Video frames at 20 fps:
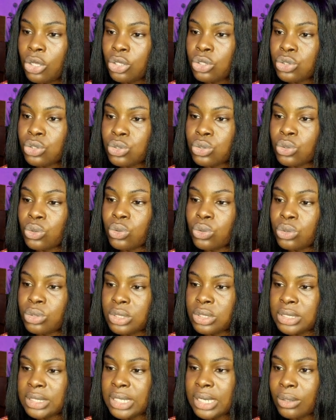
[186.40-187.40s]

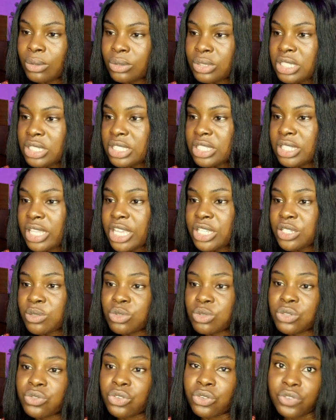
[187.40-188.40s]
So now this internship
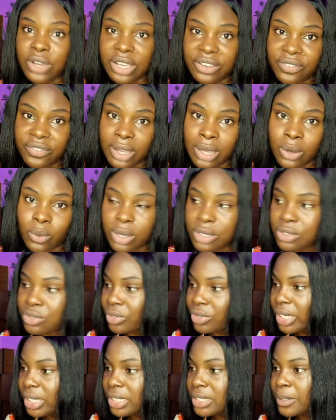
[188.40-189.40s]
is just for five hours,
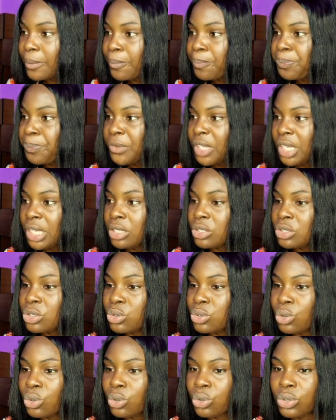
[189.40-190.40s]
right?
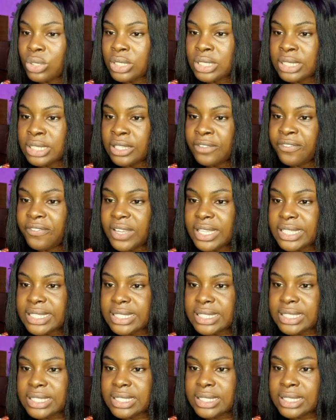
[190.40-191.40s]
So the first
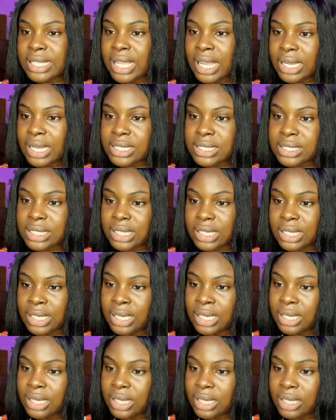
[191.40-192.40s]
task
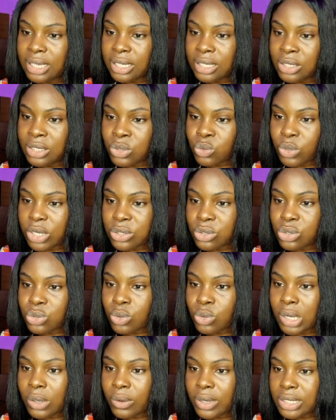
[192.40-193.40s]
here is one to
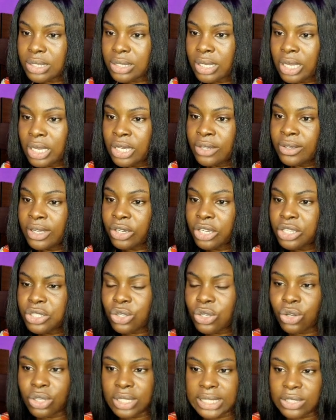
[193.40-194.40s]
two hours. You're going
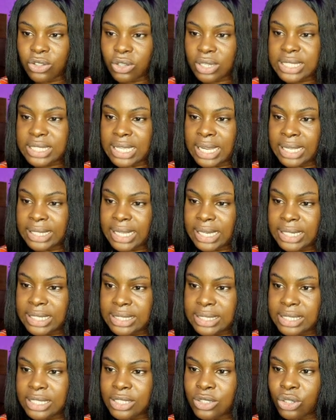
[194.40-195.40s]
to conduct
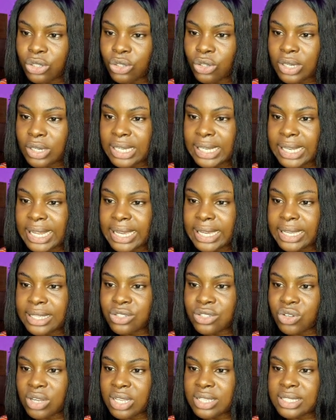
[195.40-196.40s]
analysis on your
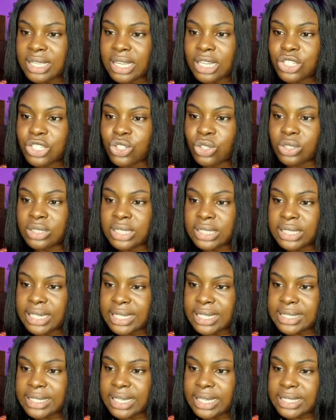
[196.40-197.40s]
client transaction
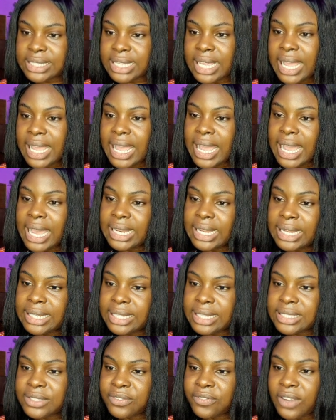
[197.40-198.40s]
data set and
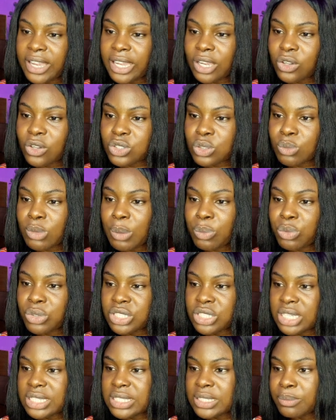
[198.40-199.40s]
identify customer
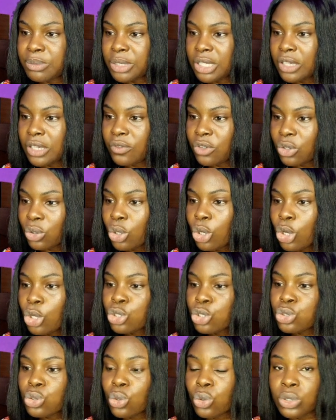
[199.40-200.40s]
purchasing behavior.
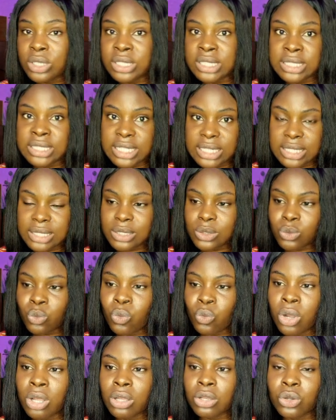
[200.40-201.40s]
So in this,
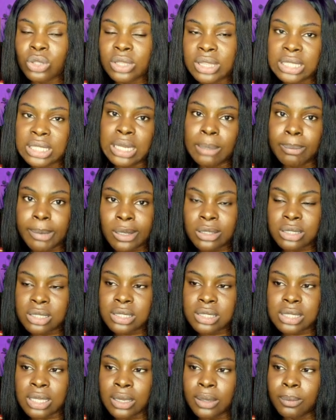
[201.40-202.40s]
one good thing about
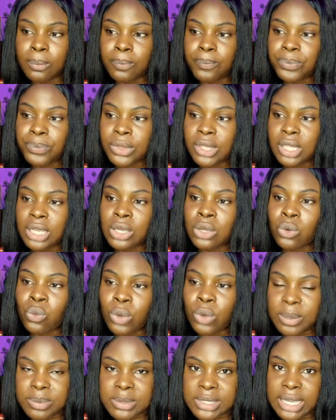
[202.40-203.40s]
is um,
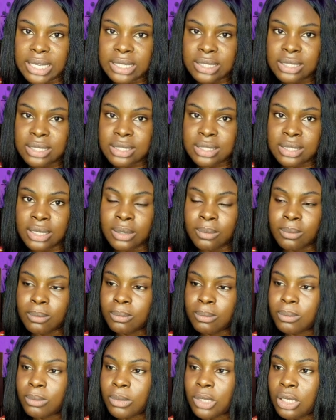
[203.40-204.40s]
website, these
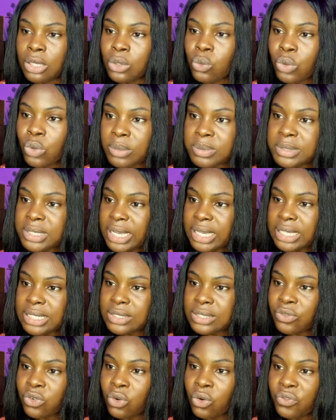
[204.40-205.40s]
um,
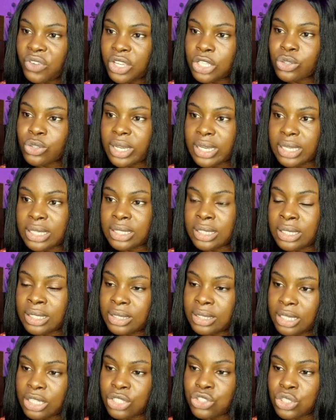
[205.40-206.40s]
websites for virtual
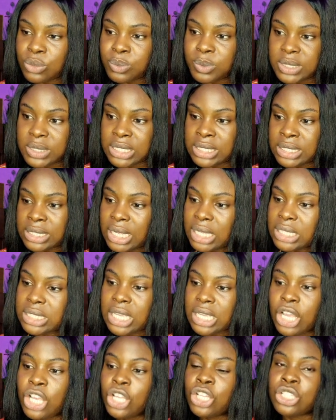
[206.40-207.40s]
internships is
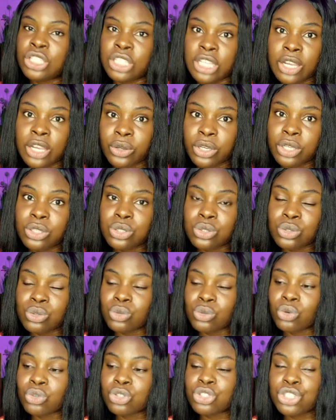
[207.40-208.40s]
that they are going
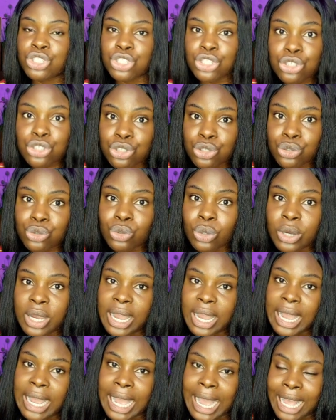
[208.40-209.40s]
to teach
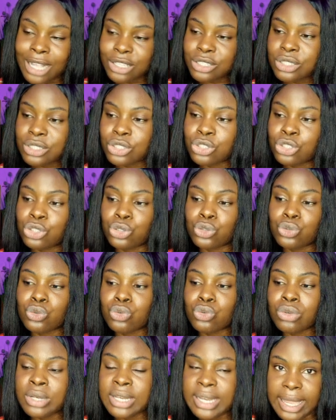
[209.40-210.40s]
you as
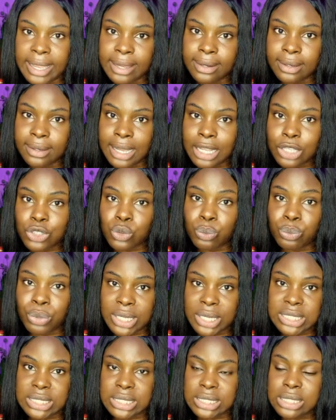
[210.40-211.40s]
you learn, as you
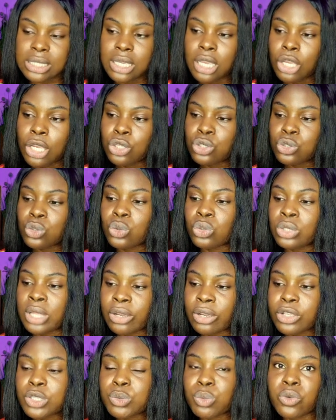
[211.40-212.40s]
practice. So
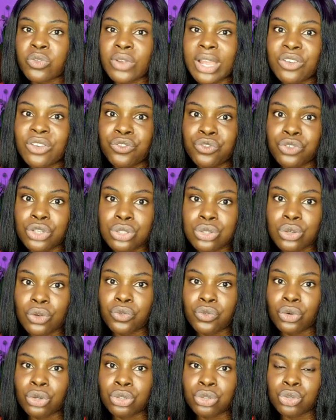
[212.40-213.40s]
they're going to provide a video
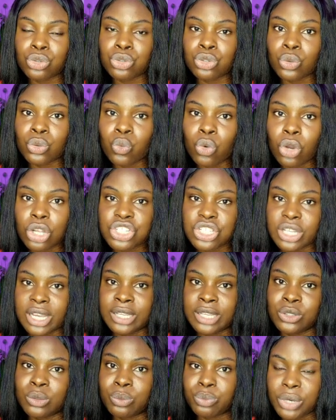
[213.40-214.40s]
for you, you watch
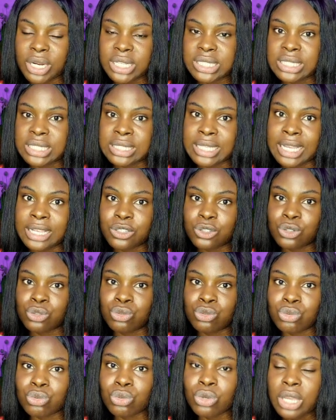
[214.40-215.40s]
and you practice as you
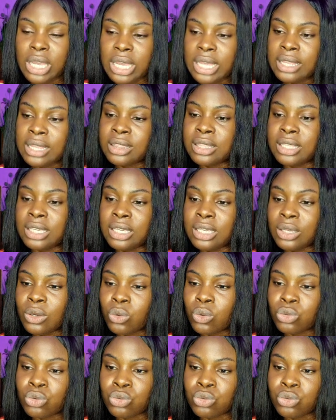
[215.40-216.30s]
do the